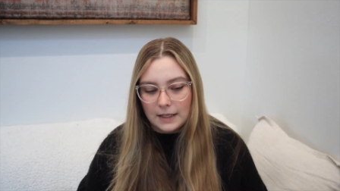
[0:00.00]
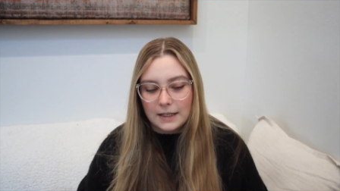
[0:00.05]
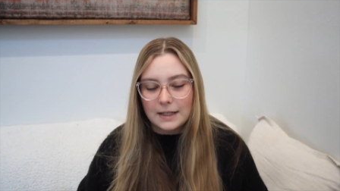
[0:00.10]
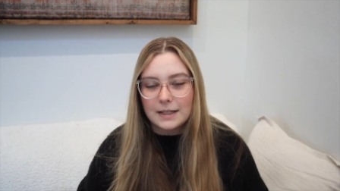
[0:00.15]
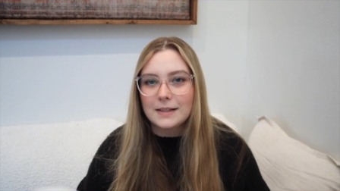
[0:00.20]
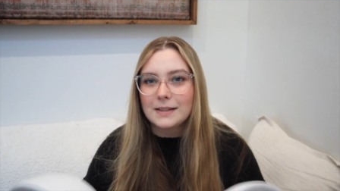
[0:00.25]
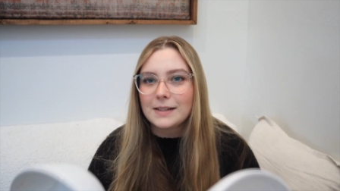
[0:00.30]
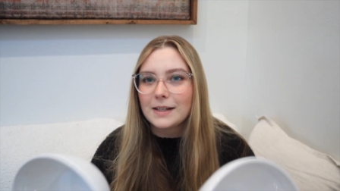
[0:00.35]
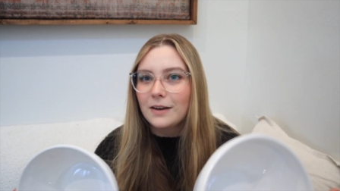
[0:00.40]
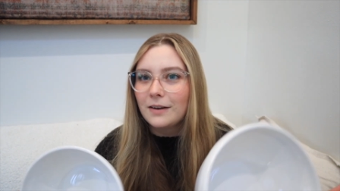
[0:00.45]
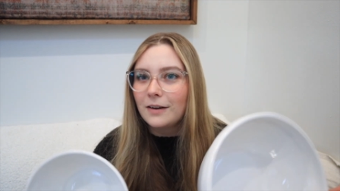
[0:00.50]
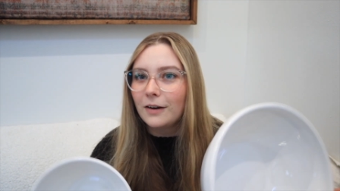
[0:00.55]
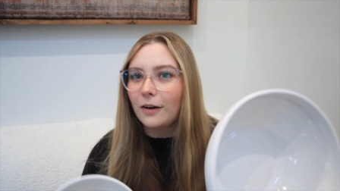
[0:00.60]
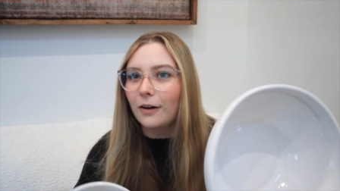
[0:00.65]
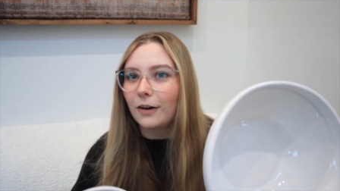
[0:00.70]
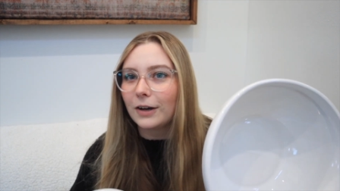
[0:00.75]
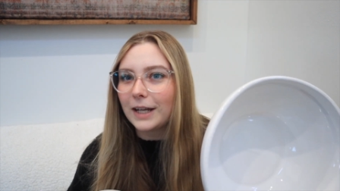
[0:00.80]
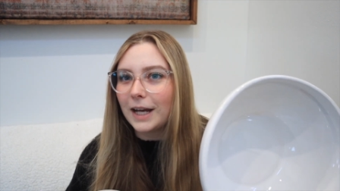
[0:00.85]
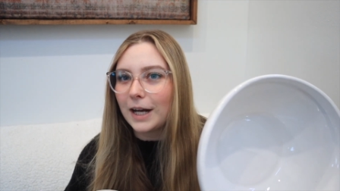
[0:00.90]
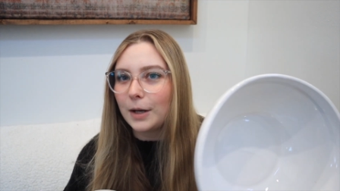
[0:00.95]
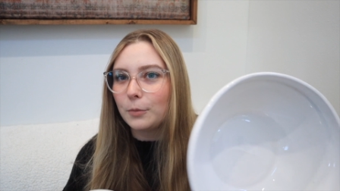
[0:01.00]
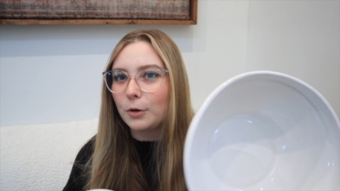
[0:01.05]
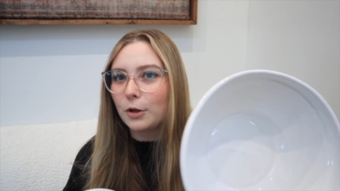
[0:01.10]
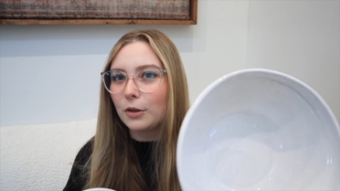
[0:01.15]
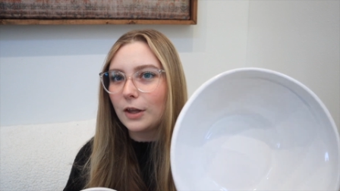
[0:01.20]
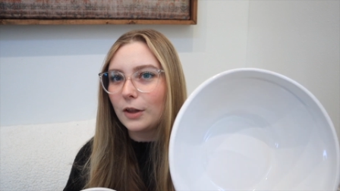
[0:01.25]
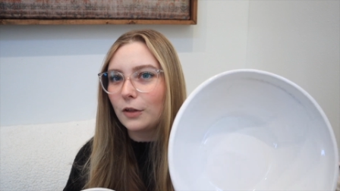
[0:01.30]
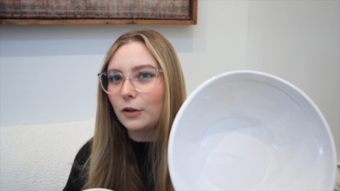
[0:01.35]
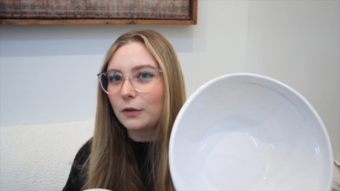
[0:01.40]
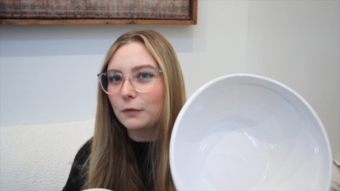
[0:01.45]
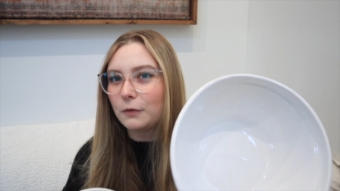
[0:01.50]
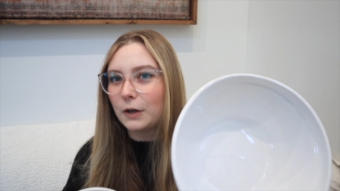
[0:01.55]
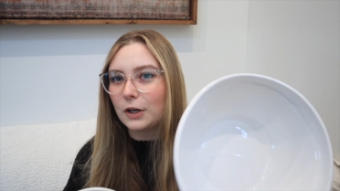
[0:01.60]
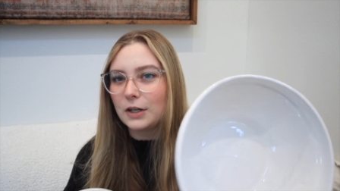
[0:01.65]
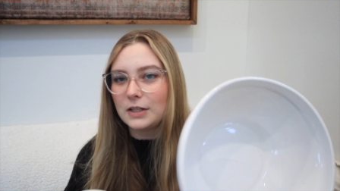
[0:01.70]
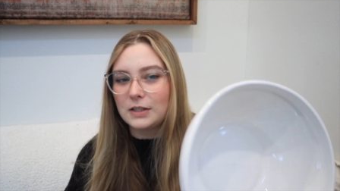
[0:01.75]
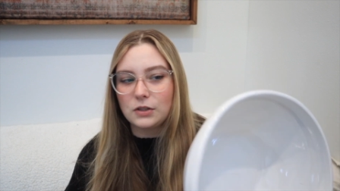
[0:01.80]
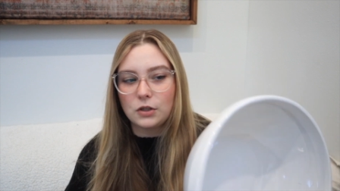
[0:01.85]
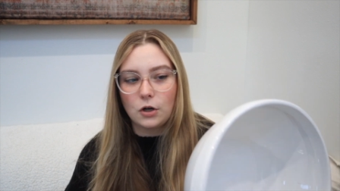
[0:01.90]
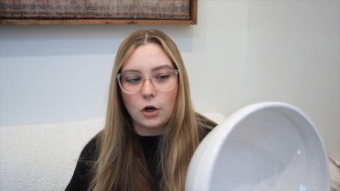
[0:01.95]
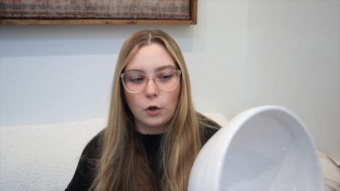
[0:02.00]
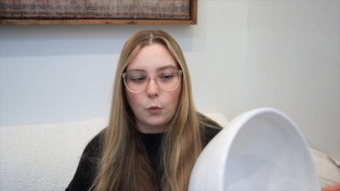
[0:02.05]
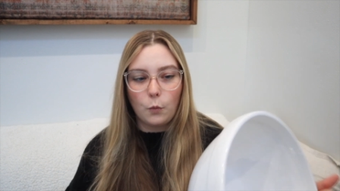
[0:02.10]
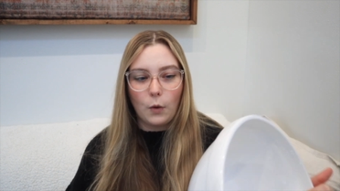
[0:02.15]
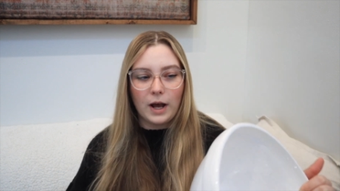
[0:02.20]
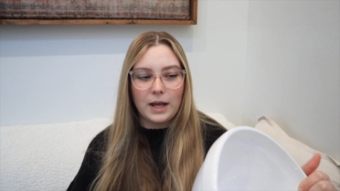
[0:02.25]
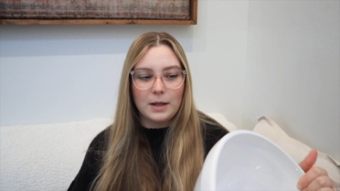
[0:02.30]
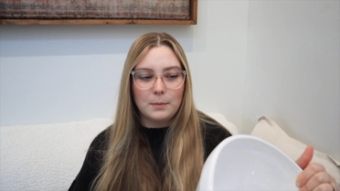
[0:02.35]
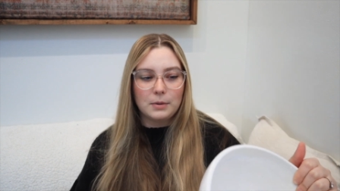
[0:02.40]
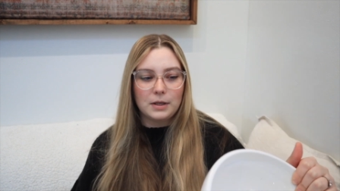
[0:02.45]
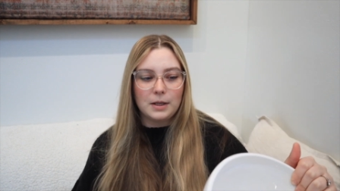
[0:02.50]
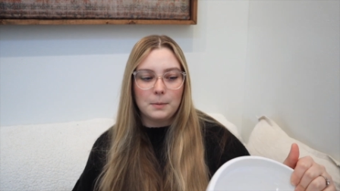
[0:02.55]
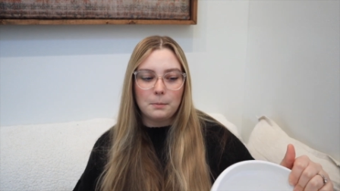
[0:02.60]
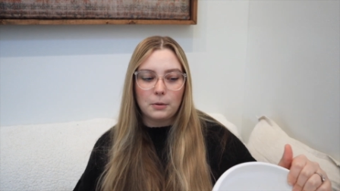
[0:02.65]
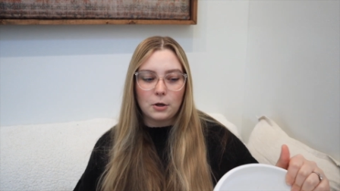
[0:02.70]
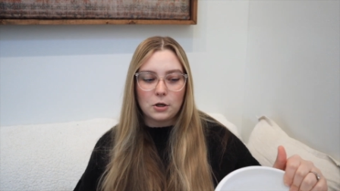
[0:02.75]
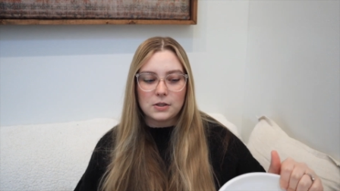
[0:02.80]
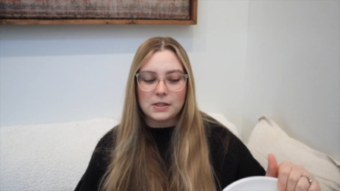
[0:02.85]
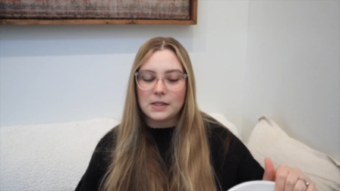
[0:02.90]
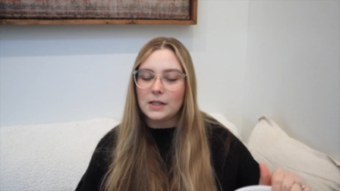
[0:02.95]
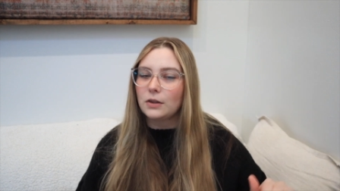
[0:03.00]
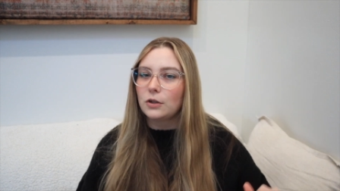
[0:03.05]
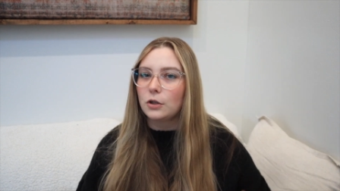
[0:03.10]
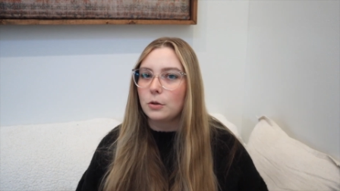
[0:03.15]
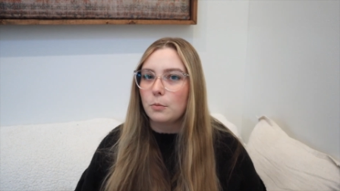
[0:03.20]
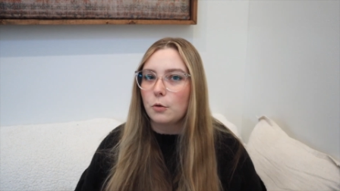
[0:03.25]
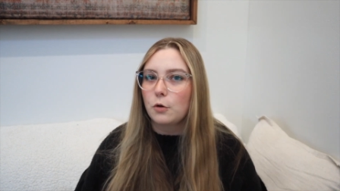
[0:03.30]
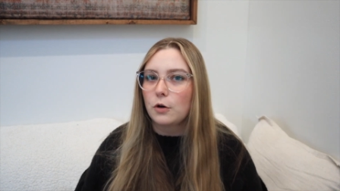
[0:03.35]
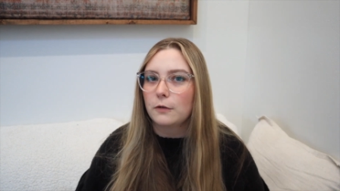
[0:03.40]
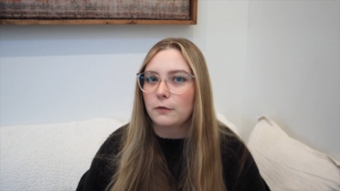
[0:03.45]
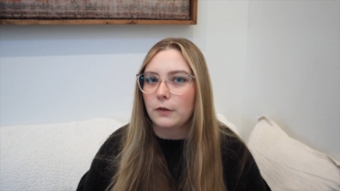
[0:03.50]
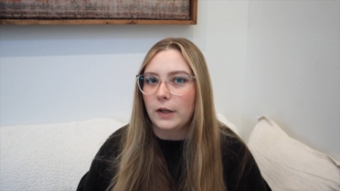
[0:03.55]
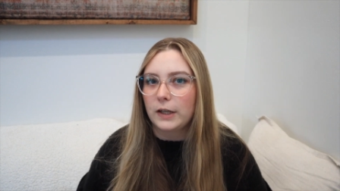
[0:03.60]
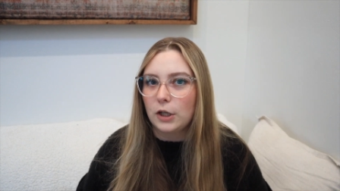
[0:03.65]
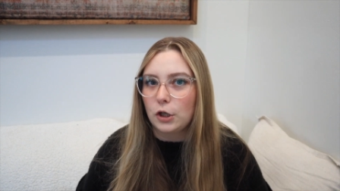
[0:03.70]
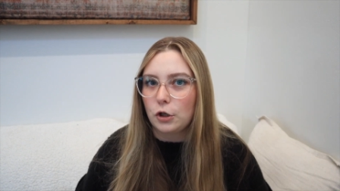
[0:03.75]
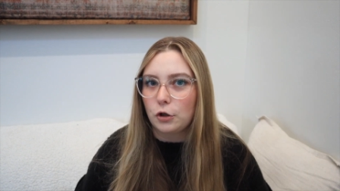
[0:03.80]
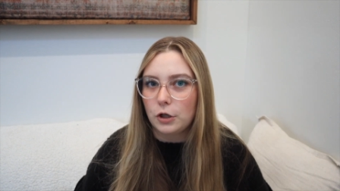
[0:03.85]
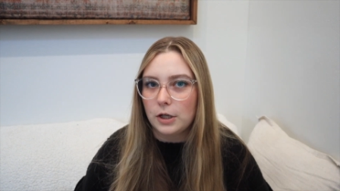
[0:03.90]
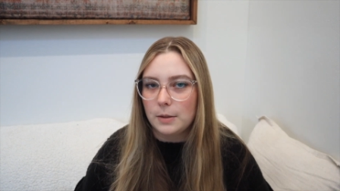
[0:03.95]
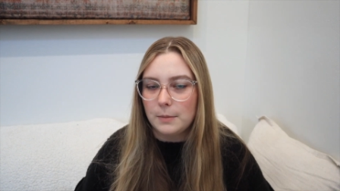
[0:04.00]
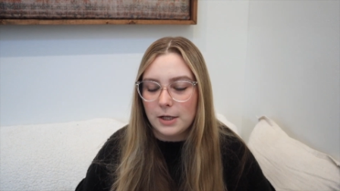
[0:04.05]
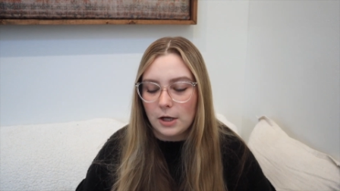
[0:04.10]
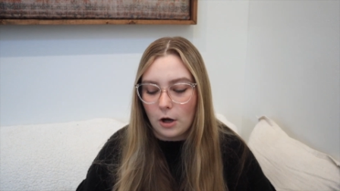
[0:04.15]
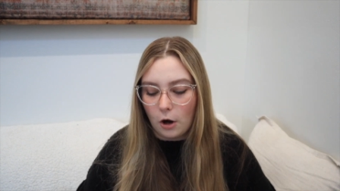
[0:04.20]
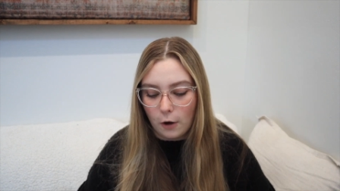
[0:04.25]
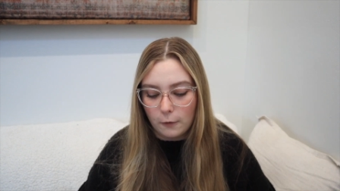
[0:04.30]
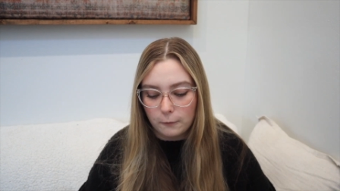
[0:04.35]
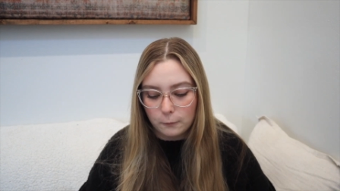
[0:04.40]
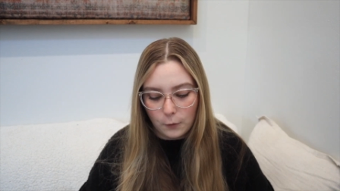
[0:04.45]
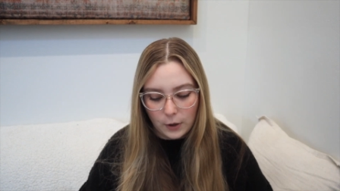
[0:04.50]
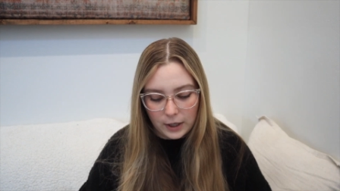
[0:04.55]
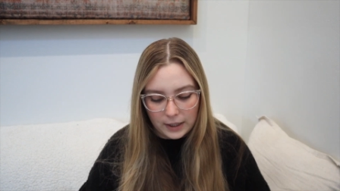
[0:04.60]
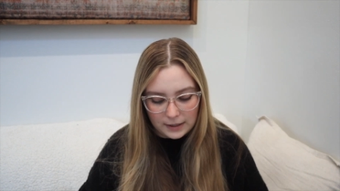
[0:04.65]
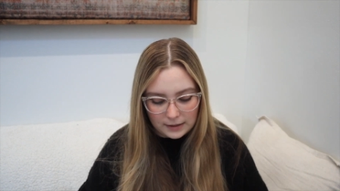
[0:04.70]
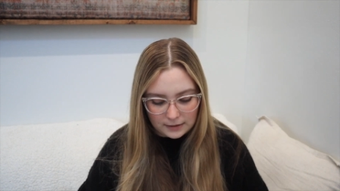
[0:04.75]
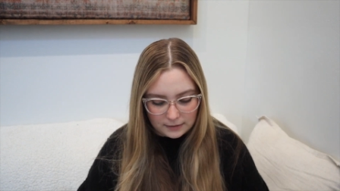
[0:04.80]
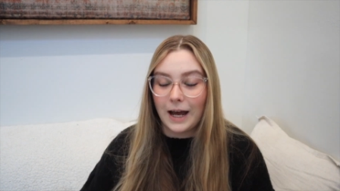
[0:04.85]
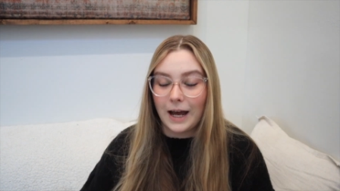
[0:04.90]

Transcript: And On camera, they look very stark white, but in person, they're more of like a creamy off-white.